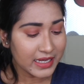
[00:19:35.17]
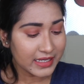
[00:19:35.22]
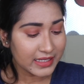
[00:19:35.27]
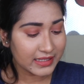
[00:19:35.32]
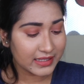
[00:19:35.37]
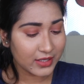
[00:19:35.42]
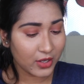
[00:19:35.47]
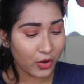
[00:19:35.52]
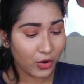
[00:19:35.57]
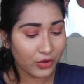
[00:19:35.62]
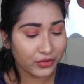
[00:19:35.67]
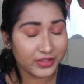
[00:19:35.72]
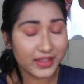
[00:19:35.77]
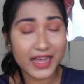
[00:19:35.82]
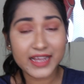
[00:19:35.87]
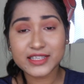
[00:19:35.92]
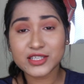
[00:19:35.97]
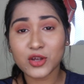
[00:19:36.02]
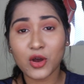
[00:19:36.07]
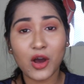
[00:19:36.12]
So
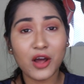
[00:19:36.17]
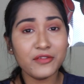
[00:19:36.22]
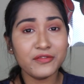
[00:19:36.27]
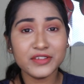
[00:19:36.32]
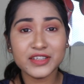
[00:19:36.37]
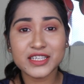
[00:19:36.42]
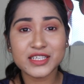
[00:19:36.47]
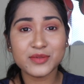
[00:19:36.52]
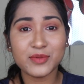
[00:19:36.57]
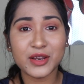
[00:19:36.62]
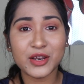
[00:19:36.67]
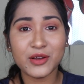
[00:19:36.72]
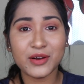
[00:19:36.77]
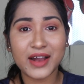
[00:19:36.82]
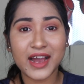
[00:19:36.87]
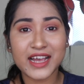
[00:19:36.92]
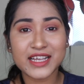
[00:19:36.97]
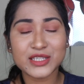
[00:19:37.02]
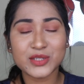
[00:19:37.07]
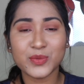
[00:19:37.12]
that's all for this video,
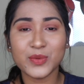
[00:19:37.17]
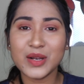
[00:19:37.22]
guys.